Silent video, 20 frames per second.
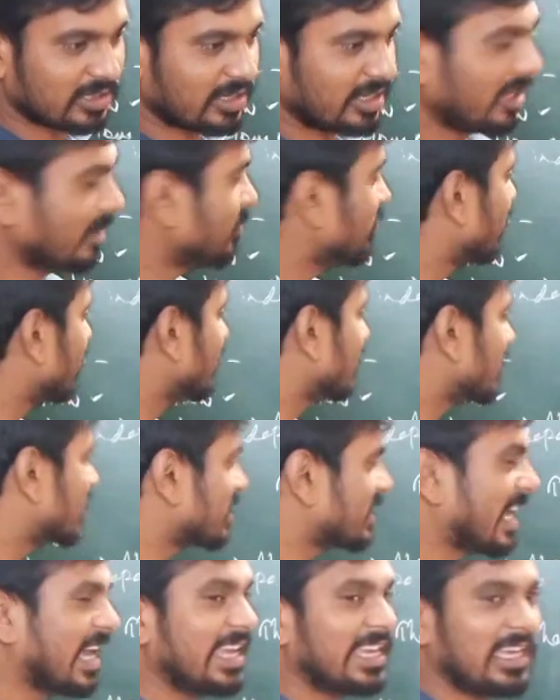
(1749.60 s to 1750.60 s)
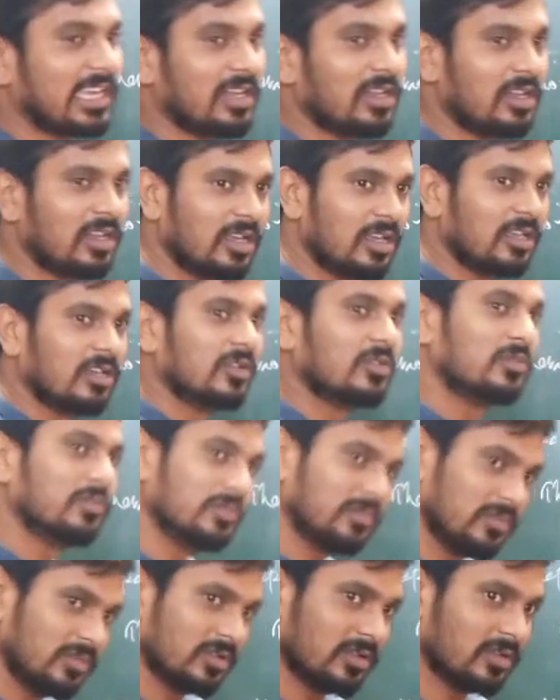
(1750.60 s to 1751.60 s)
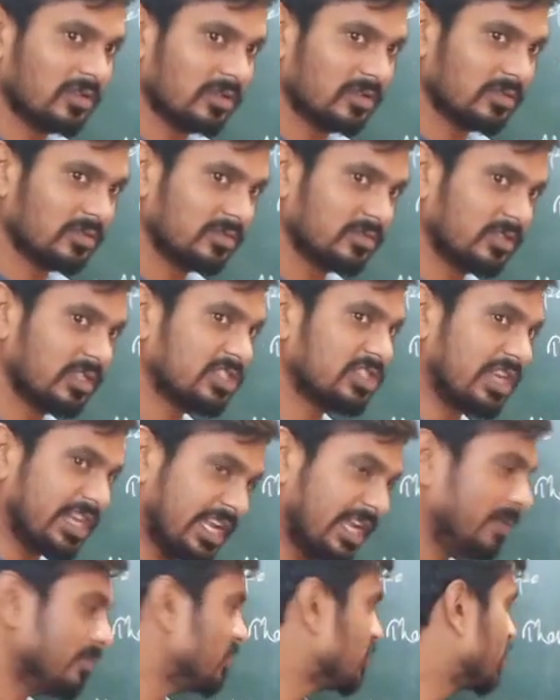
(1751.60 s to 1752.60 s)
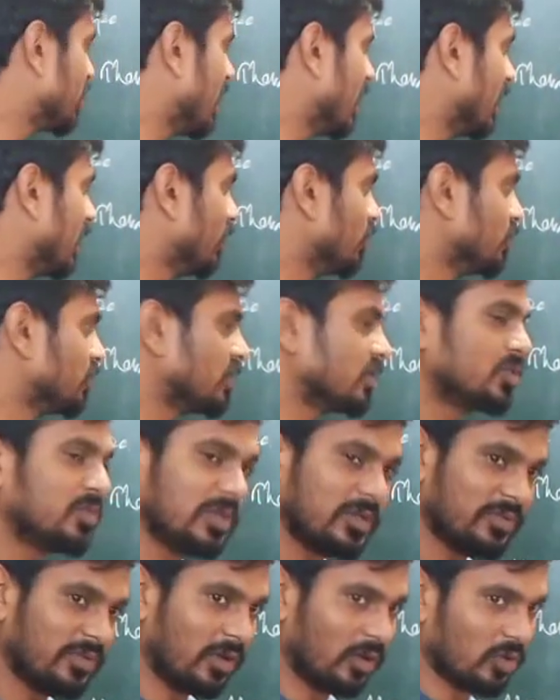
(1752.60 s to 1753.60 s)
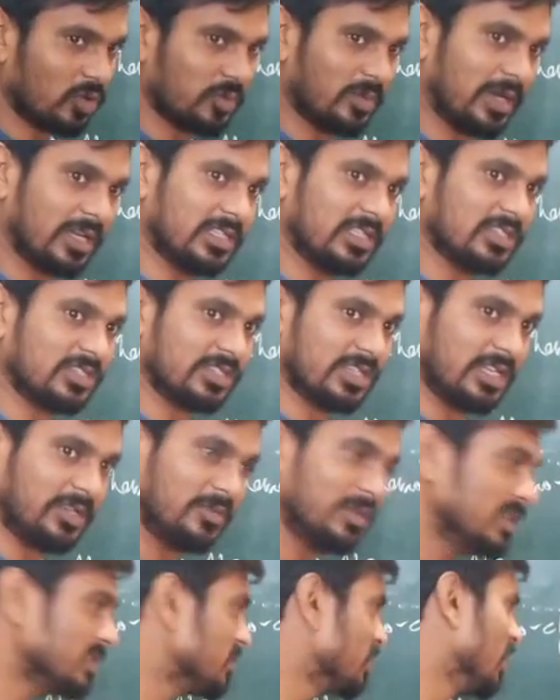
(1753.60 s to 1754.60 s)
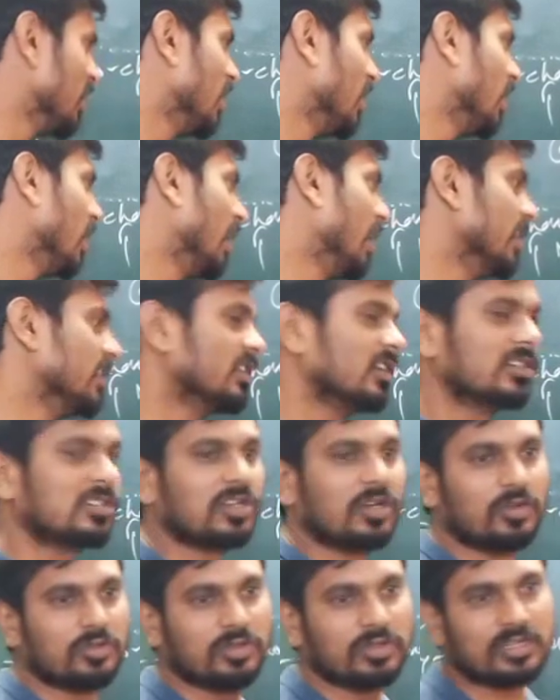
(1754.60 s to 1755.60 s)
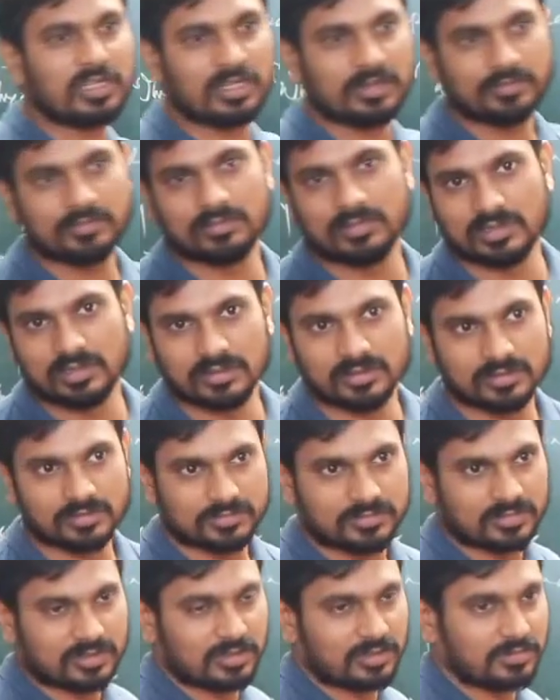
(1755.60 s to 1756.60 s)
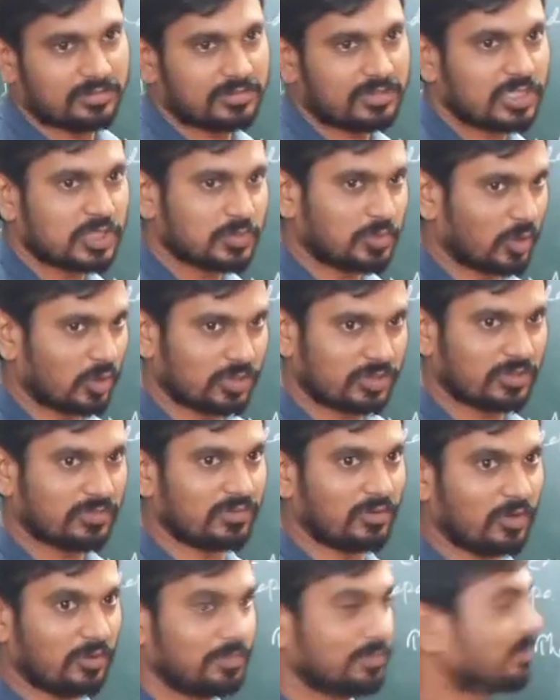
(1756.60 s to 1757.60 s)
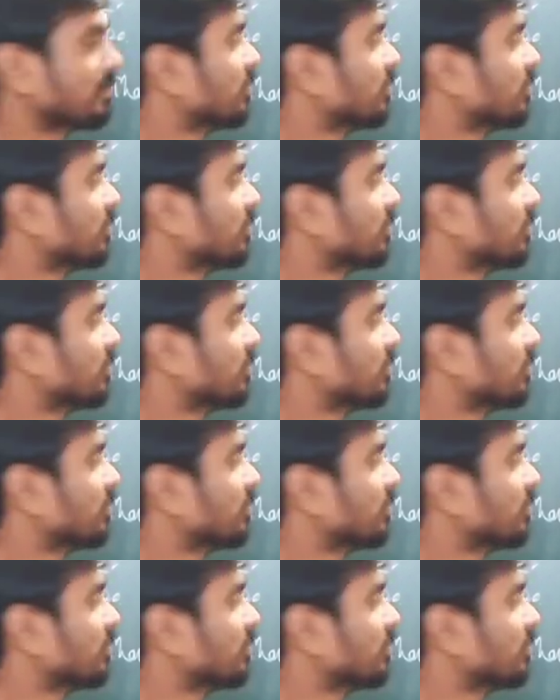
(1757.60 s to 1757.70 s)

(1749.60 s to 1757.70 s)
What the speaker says: the name, there is a cycle. There is a named cycle which is being followed by these elements, and that's how these bonds are formed.